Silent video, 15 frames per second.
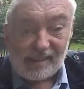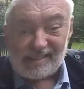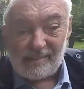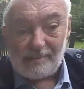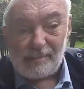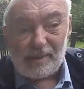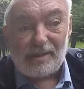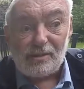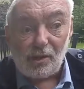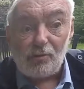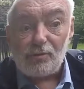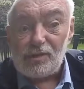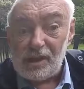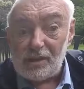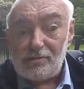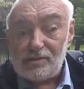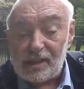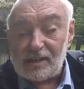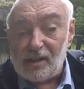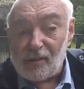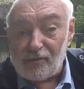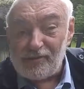simply don't use
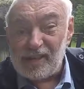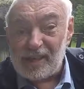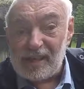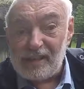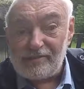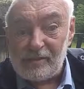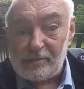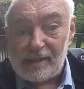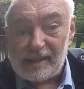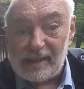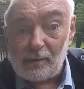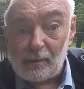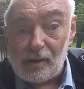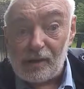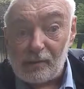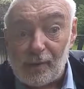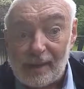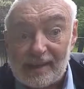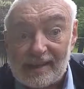it often enough to make it worthwhile